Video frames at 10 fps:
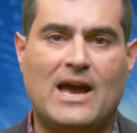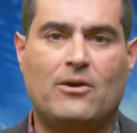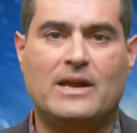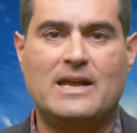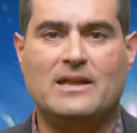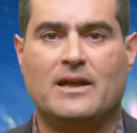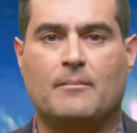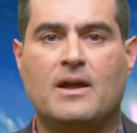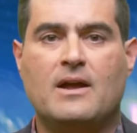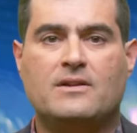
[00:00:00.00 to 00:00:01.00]
down
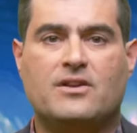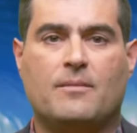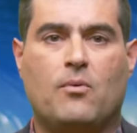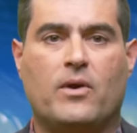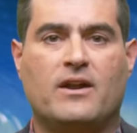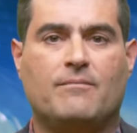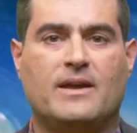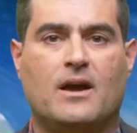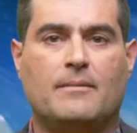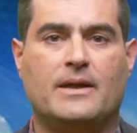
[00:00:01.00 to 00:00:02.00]
helium to the point of
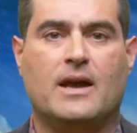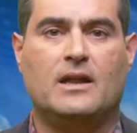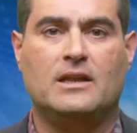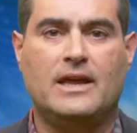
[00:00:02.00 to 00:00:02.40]
becoming a